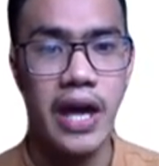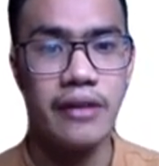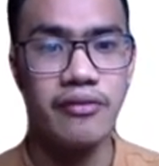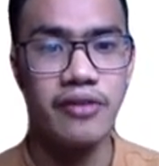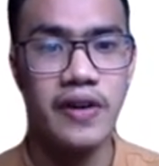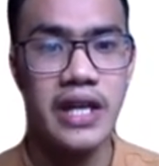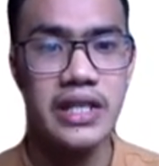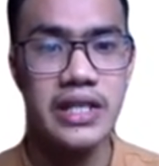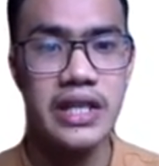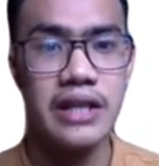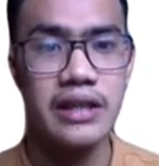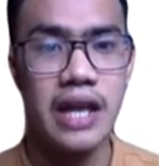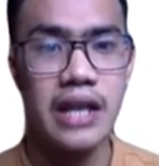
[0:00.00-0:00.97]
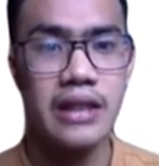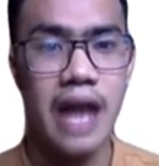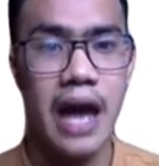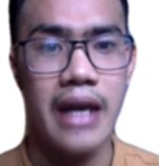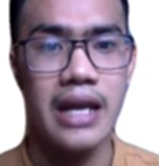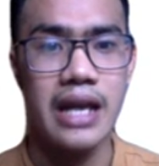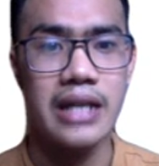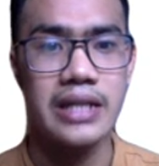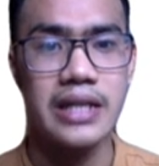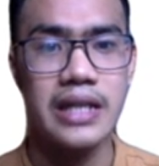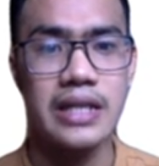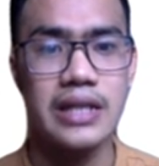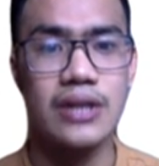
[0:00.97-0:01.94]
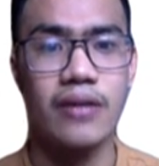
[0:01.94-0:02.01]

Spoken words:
inferential data analysis,